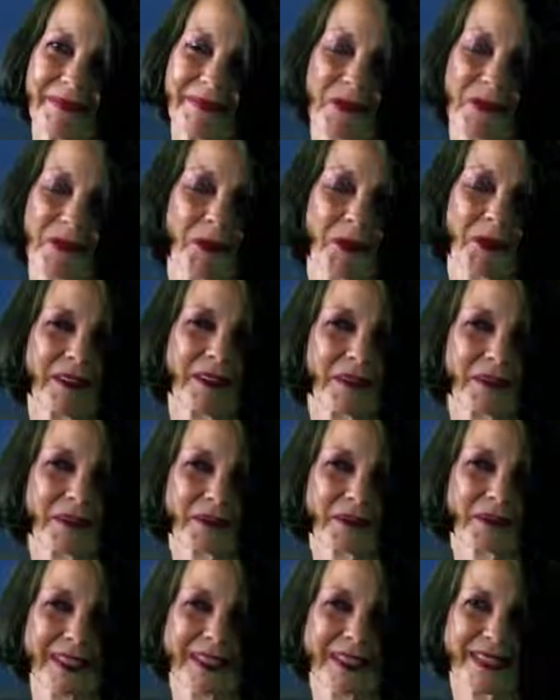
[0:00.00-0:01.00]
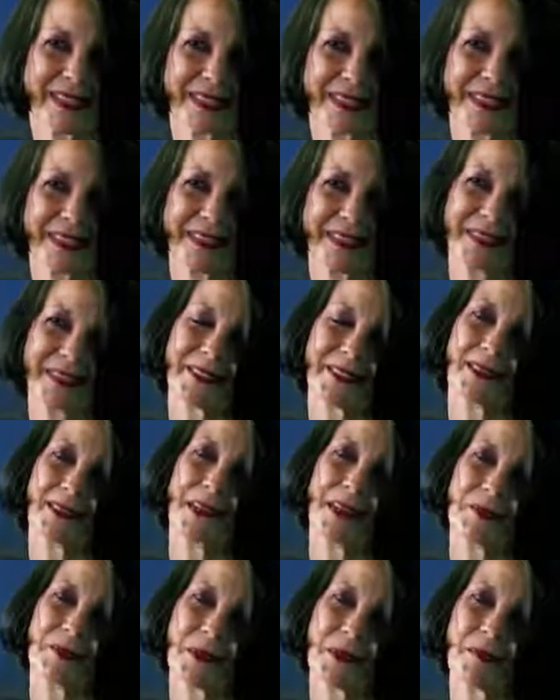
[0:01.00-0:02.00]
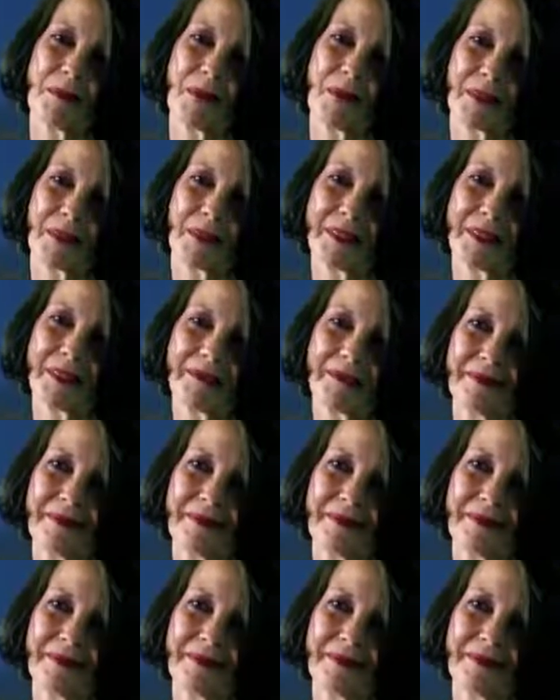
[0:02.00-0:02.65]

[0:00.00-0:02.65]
For whatever reason, you keep the bird.